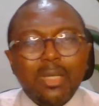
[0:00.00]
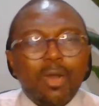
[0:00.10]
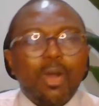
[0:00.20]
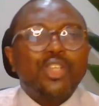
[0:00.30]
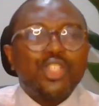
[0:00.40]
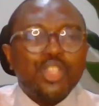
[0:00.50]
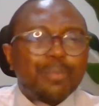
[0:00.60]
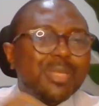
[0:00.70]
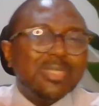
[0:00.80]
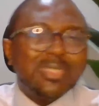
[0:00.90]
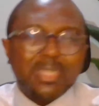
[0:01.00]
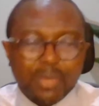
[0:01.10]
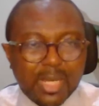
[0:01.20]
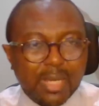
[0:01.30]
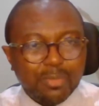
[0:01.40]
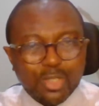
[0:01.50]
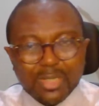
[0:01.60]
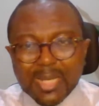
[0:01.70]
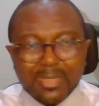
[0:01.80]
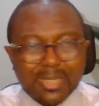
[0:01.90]
or something similar,
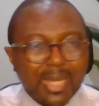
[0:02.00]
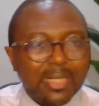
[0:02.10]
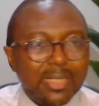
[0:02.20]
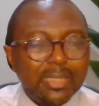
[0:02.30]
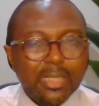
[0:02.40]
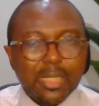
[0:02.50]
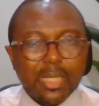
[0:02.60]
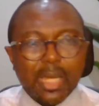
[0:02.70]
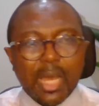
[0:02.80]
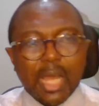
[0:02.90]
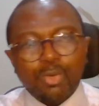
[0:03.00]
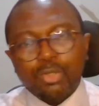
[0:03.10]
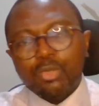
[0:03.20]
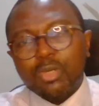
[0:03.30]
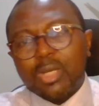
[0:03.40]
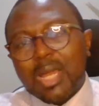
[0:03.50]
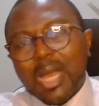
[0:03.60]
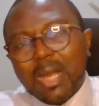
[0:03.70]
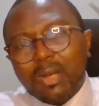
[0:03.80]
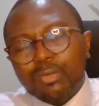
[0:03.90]
not exactly. And you want to look at
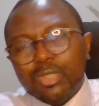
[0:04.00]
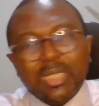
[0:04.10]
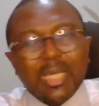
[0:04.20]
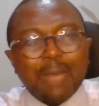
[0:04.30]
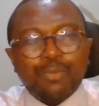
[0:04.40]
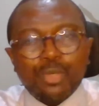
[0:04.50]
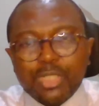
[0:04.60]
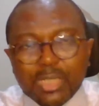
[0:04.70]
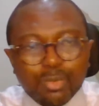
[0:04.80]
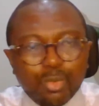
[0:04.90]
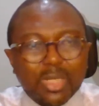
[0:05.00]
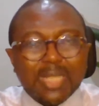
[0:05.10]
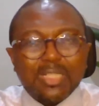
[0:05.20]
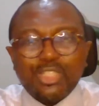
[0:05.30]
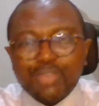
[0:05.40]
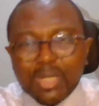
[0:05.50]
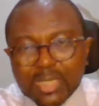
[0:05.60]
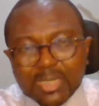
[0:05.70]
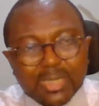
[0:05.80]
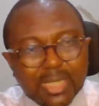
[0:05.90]
how did they approach it? What are the
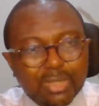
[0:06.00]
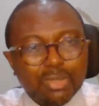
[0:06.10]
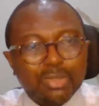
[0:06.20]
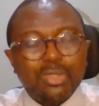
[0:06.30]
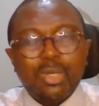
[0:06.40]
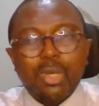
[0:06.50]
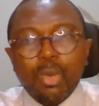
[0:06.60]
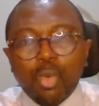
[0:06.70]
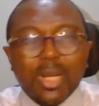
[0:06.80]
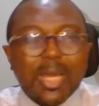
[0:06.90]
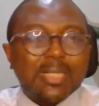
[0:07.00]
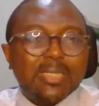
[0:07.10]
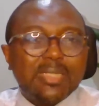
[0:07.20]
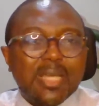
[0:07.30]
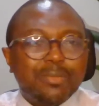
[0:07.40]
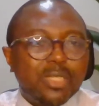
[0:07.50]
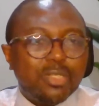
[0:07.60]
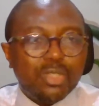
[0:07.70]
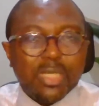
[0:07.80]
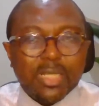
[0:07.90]
strategies they use? What are the steps they
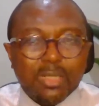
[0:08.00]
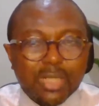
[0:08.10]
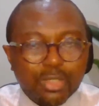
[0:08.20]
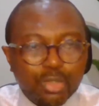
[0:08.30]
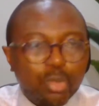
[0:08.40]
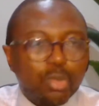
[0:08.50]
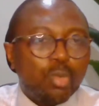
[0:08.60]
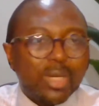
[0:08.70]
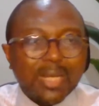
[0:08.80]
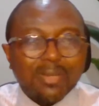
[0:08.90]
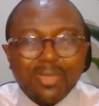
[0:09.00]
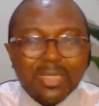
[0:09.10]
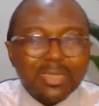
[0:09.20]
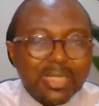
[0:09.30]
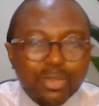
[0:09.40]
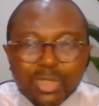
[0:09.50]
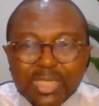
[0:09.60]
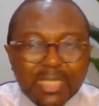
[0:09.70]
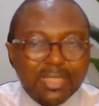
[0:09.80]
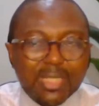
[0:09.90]
took? What are the things
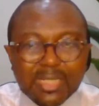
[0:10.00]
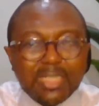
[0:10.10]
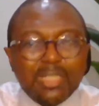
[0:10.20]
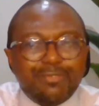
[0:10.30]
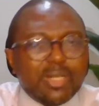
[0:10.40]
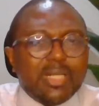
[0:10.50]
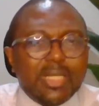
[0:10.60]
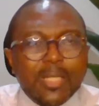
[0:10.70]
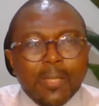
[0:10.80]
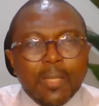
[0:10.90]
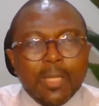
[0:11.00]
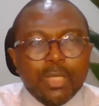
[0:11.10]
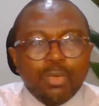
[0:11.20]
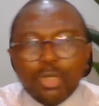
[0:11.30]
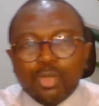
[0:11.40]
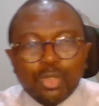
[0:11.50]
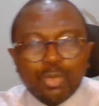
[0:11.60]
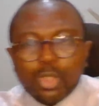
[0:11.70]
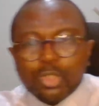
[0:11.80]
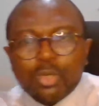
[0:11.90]
they did differently? You
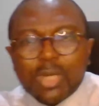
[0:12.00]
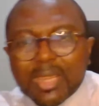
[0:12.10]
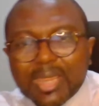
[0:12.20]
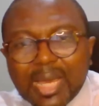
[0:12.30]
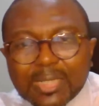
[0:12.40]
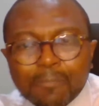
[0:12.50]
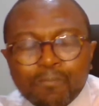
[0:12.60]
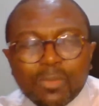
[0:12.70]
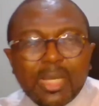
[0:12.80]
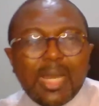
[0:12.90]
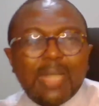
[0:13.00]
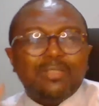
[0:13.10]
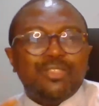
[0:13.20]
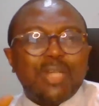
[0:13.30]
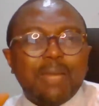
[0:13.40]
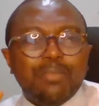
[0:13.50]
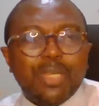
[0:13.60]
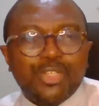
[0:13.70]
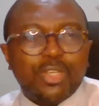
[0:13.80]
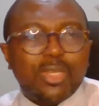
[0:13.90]
want to look at that and try and make
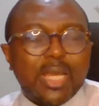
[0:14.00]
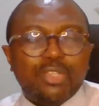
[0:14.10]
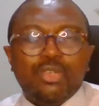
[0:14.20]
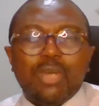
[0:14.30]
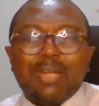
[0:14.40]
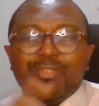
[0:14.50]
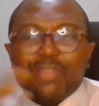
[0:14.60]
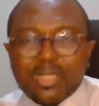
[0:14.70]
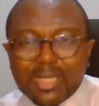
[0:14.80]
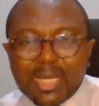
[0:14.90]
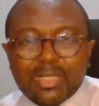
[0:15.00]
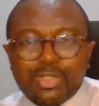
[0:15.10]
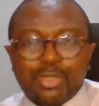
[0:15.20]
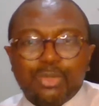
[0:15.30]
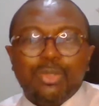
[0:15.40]
sure that you address that issue